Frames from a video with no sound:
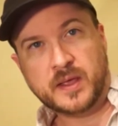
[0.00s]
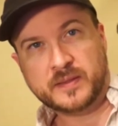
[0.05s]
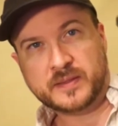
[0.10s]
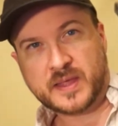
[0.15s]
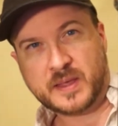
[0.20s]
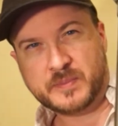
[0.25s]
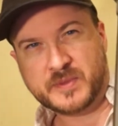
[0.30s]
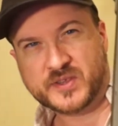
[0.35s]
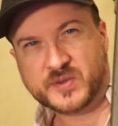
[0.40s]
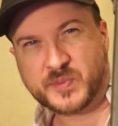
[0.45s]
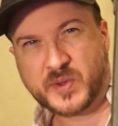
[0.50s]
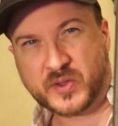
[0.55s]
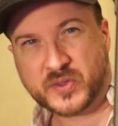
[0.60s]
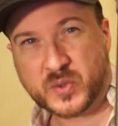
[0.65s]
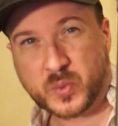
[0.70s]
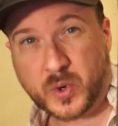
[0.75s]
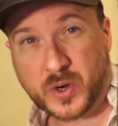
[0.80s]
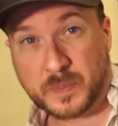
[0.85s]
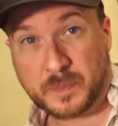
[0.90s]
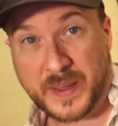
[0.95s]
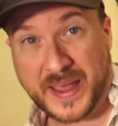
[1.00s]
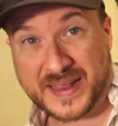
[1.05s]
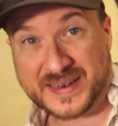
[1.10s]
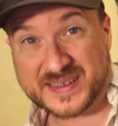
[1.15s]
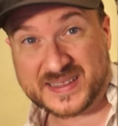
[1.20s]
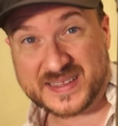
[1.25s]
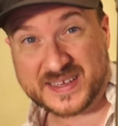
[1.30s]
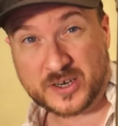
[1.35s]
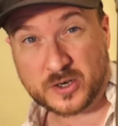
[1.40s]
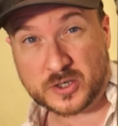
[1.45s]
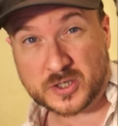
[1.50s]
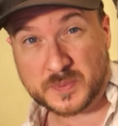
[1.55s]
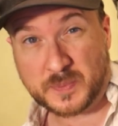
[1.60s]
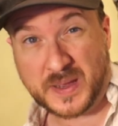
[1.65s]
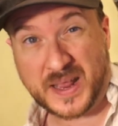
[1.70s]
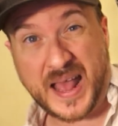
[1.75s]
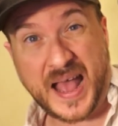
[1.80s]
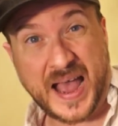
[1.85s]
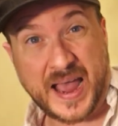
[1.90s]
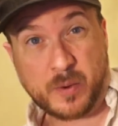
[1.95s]
They misspelled the word bandoleers,
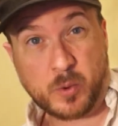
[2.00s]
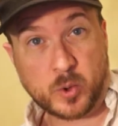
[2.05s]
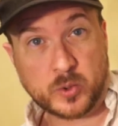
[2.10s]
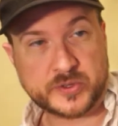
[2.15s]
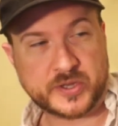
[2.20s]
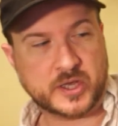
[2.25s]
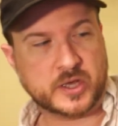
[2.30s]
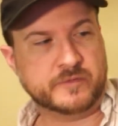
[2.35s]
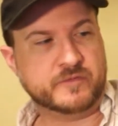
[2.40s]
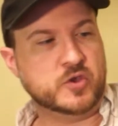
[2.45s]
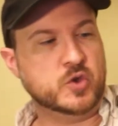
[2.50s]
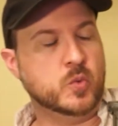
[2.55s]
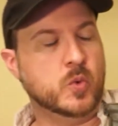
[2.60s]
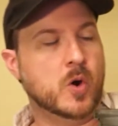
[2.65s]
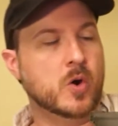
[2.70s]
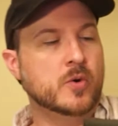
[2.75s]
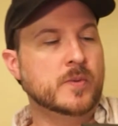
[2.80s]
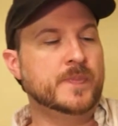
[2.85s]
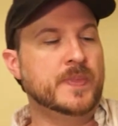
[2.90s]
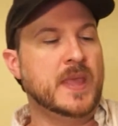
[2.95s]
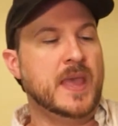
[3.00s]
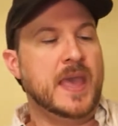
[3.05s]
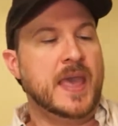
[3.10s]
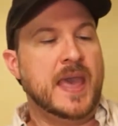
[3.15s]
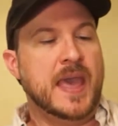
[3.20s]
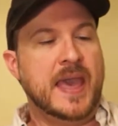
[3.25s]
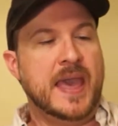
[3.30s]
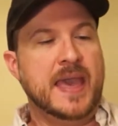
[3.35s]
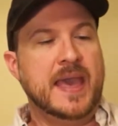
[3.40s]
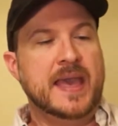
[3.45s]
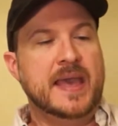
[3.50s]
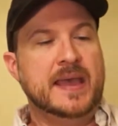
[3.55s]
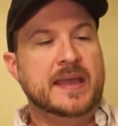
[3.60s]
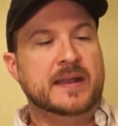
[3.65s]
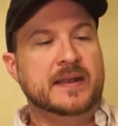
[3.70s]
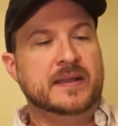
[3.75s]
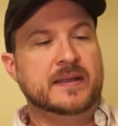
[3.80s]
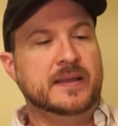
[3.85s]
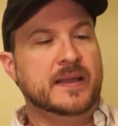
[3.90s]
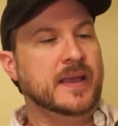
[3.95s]
but I won't tell if you won't.
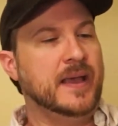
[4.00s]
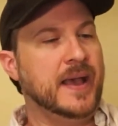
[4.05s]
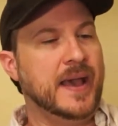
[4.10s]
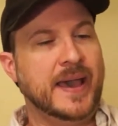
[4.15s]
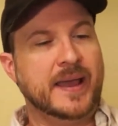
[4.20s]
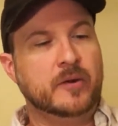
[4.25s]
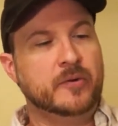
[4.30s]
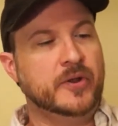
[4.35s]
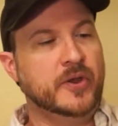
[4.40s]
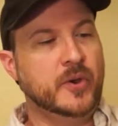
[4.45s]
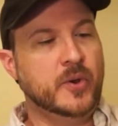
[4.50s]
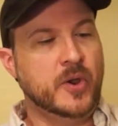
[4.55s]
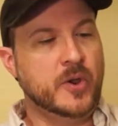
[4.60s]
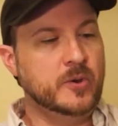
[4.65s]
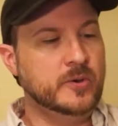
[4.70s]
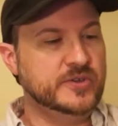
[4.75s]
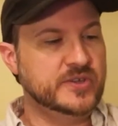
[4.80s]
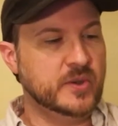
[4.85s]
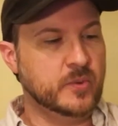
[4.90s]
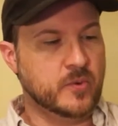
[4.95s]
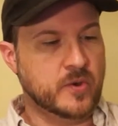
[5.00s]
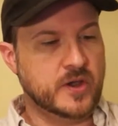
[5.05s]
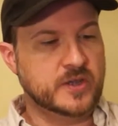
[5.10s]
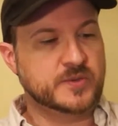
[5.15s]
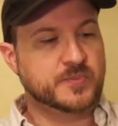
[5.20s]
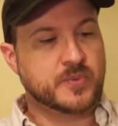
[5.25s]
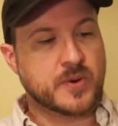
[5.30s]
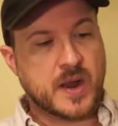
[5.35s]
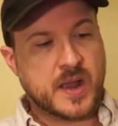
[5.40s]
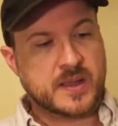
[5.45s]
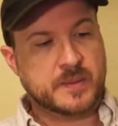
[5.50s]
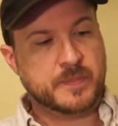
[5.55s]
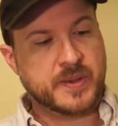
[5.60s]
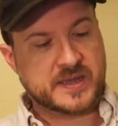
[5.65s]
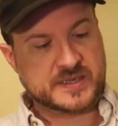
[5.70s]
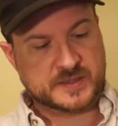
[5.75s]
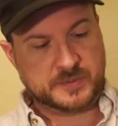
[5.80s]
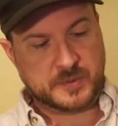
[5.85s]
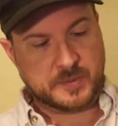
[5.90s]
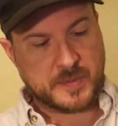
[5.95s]
And I don't know whose it was,
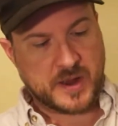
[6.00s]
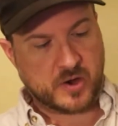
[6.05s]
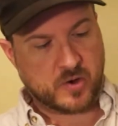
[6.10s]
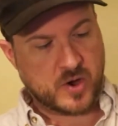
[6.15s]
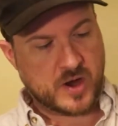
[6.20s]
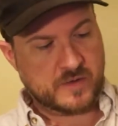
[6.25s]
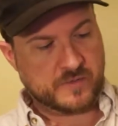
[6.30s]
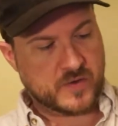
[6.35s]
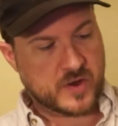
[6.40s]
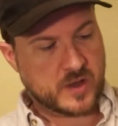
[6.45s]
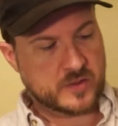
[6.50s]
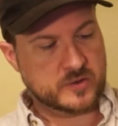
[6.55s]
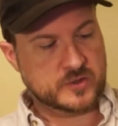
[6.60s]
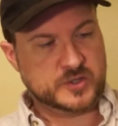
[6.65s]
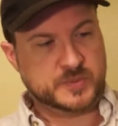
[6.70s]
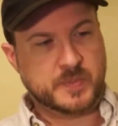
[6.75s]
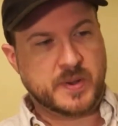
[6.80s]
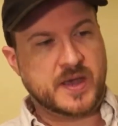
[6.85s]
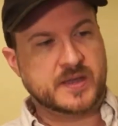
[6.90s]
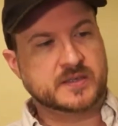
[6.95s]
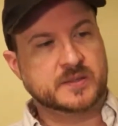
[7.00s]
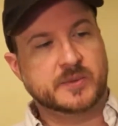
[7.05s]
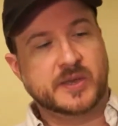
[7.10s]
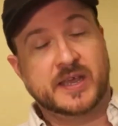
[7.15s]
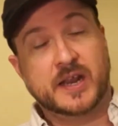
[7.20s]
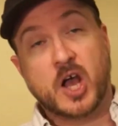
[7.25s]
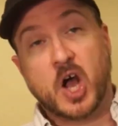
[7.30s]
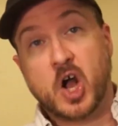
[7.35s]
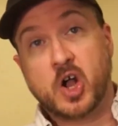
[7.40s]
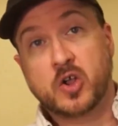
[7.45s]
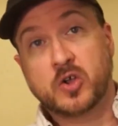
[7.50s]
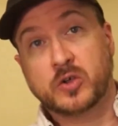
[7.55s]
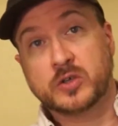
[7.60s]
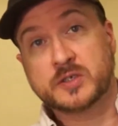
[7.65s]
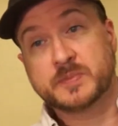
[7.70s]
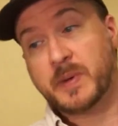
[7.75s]
possibly my grandfather's, possibly an uncle's,